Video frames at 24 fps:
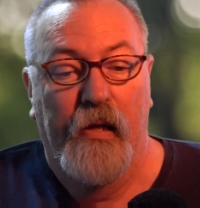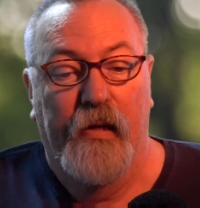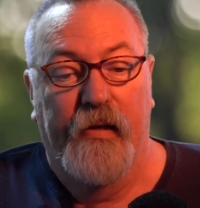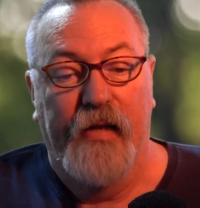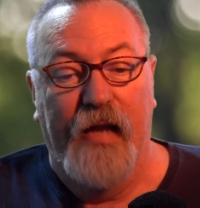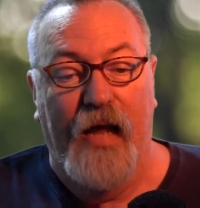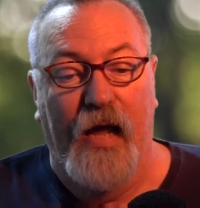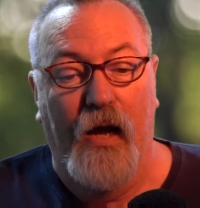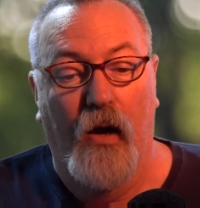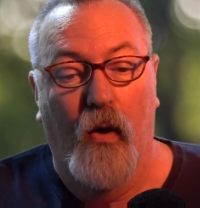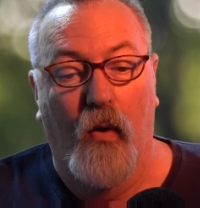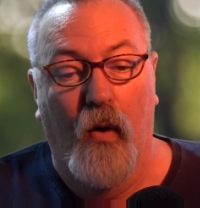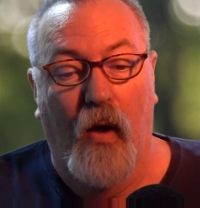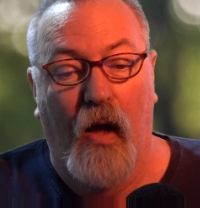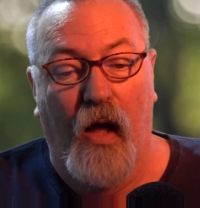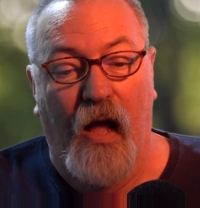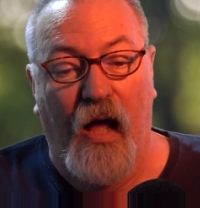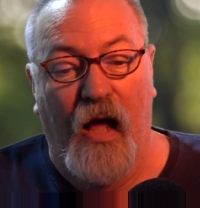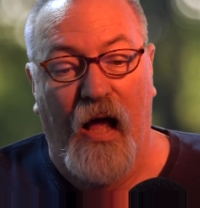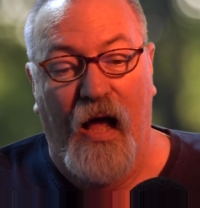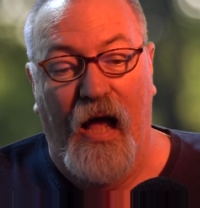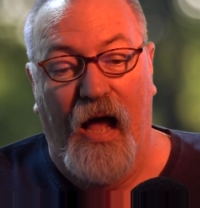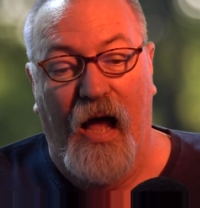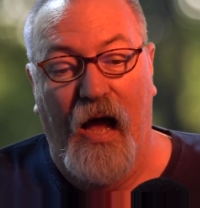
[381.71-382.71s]
Now,
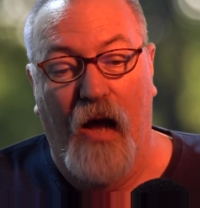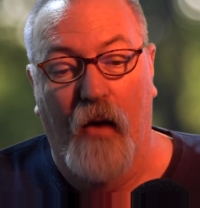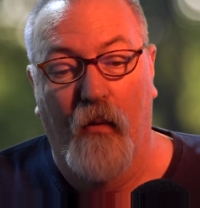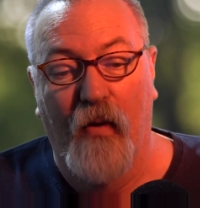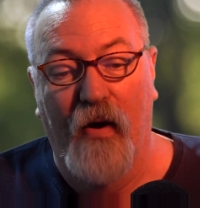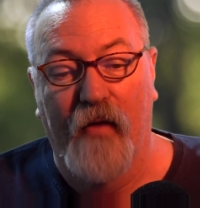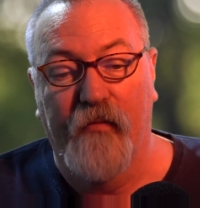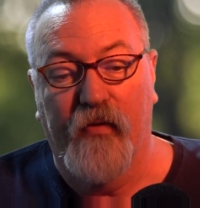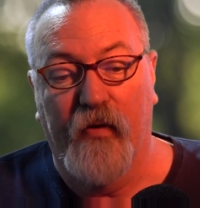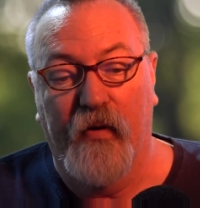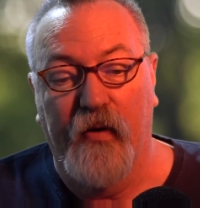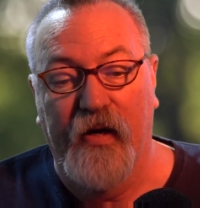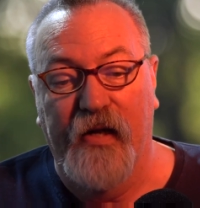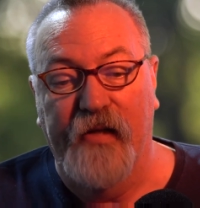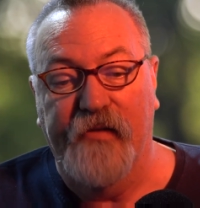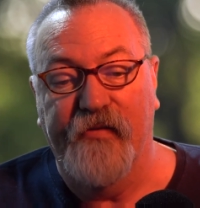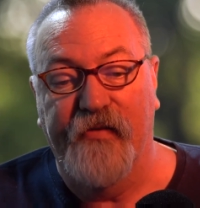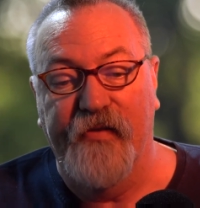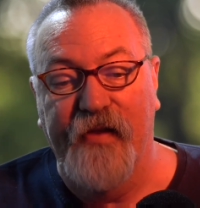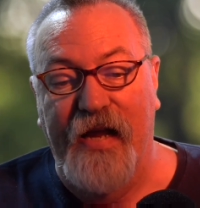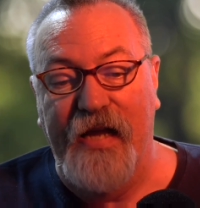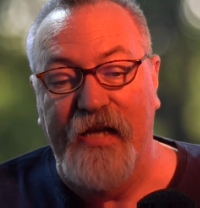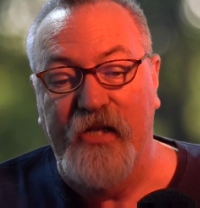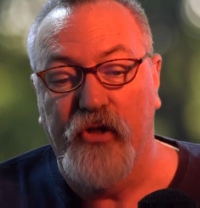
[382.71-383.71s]
however,
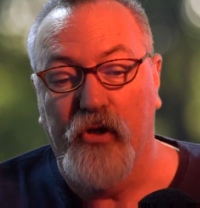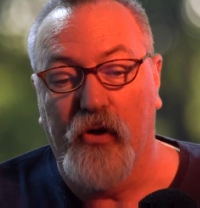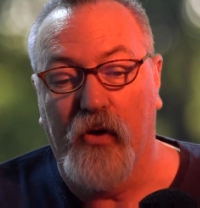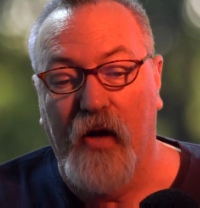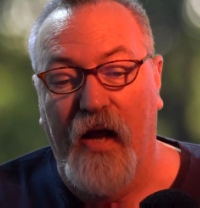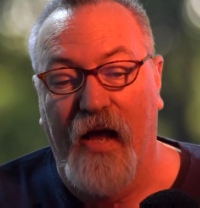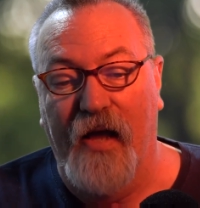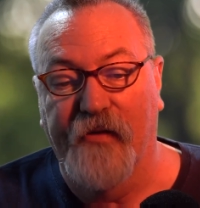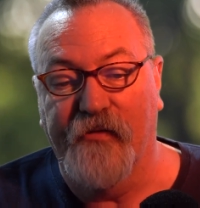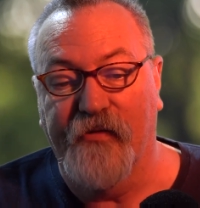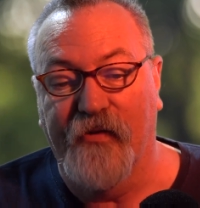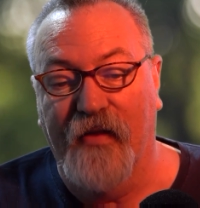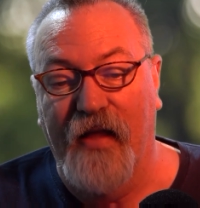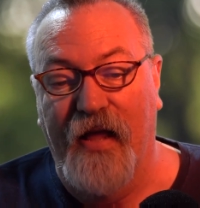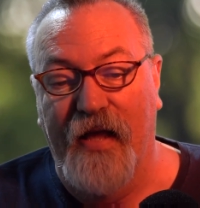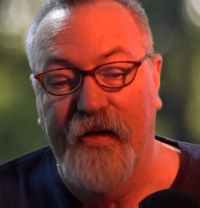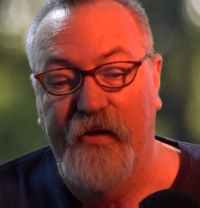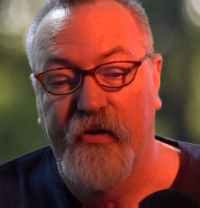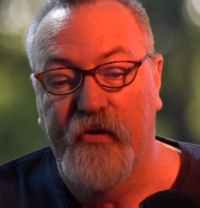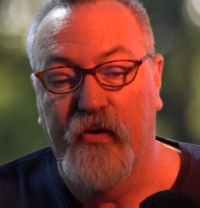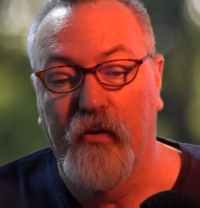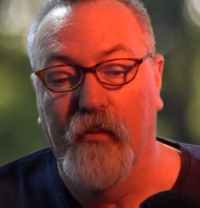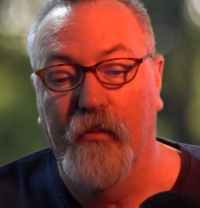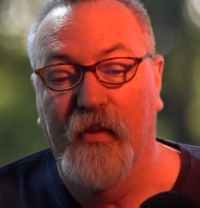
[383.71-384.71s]
its nature has
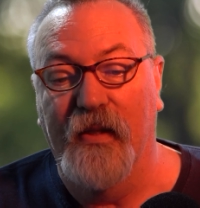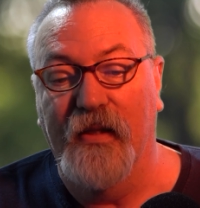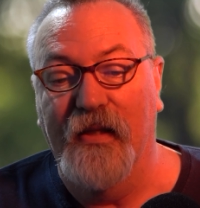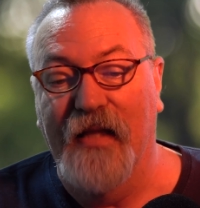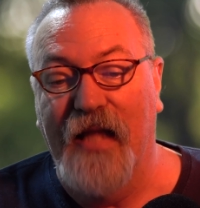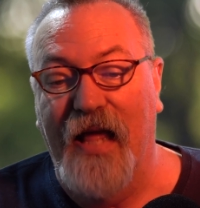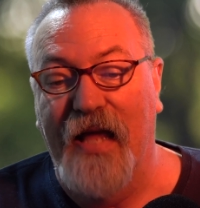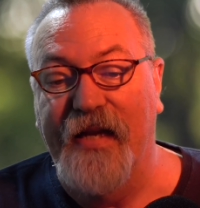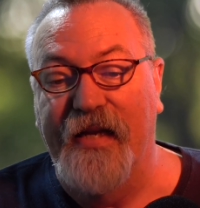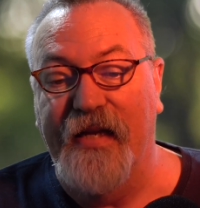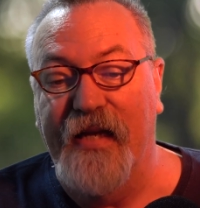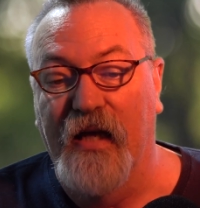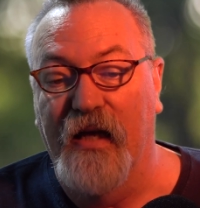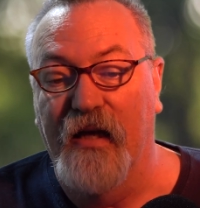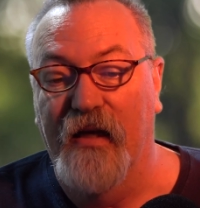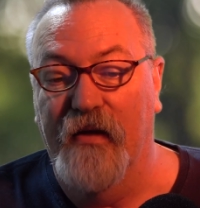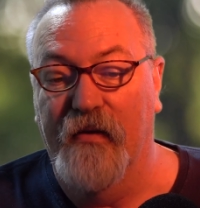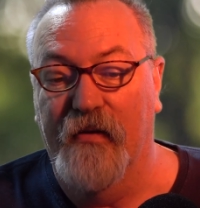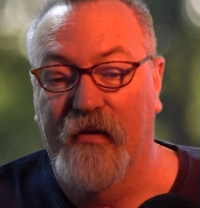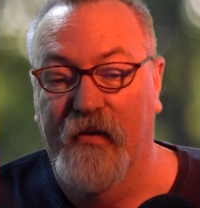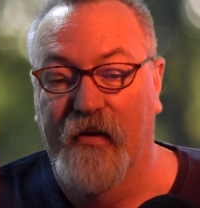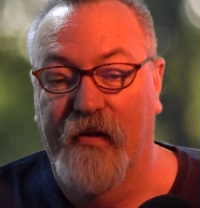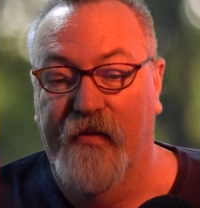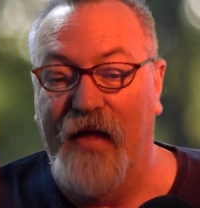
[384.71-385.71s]
led to millennia,
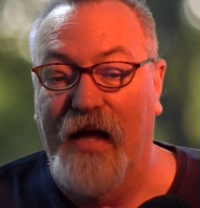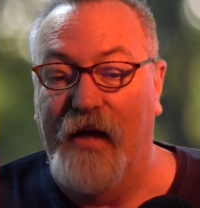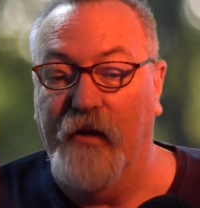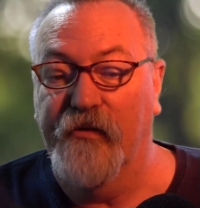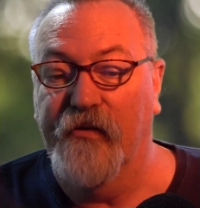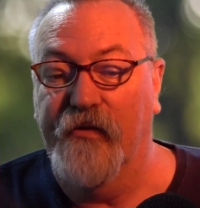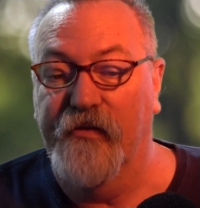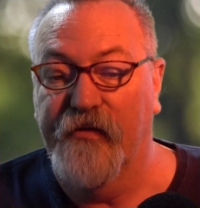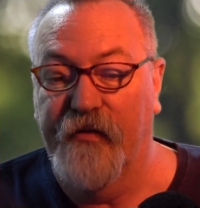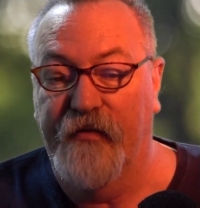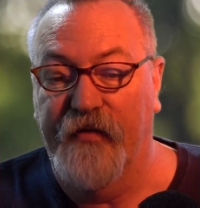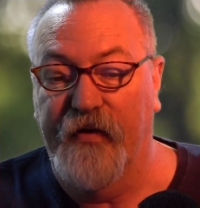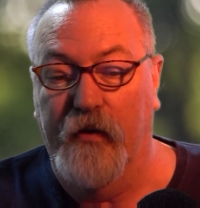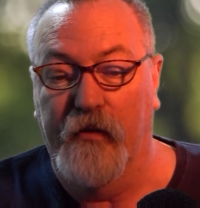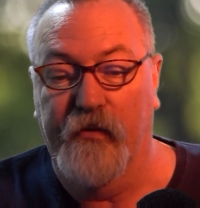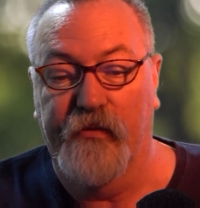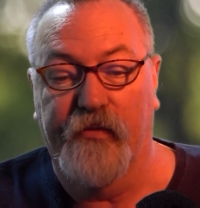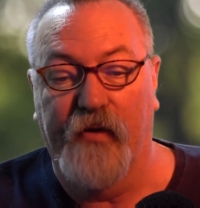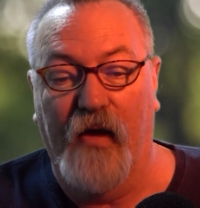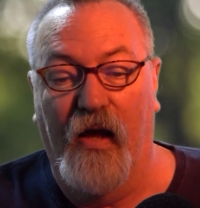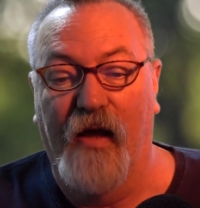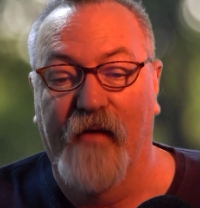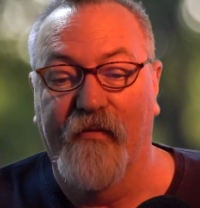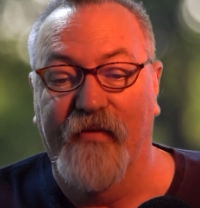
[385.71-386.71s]
thousands of
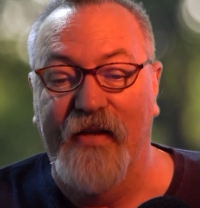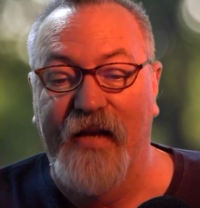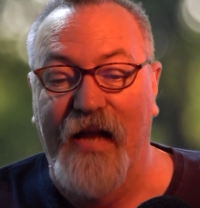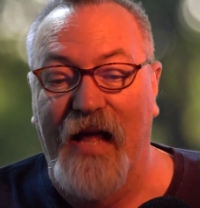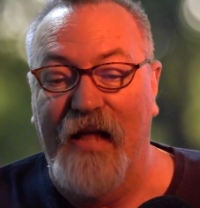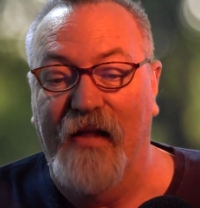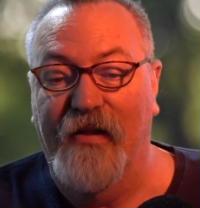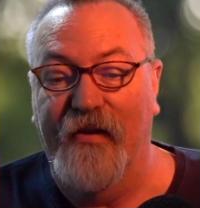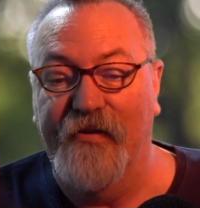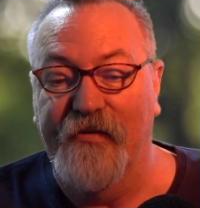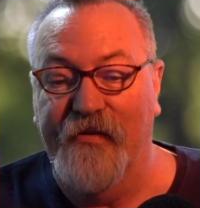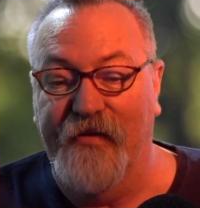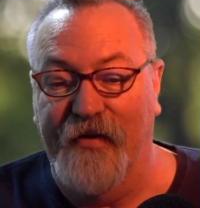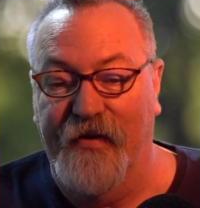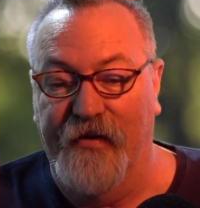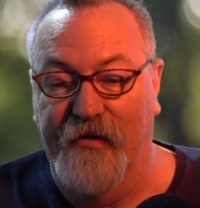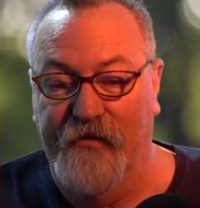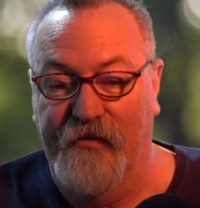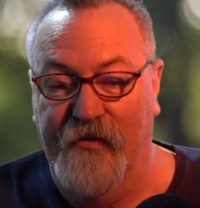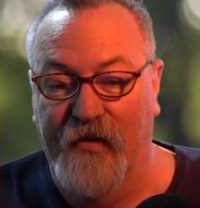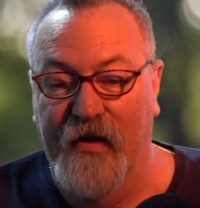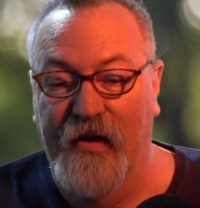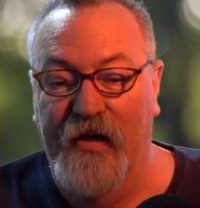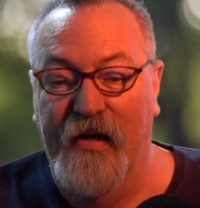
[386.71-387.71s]
years, of
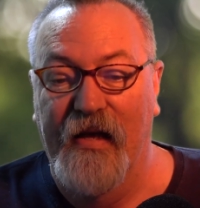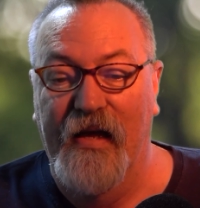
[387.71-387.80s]
analyses,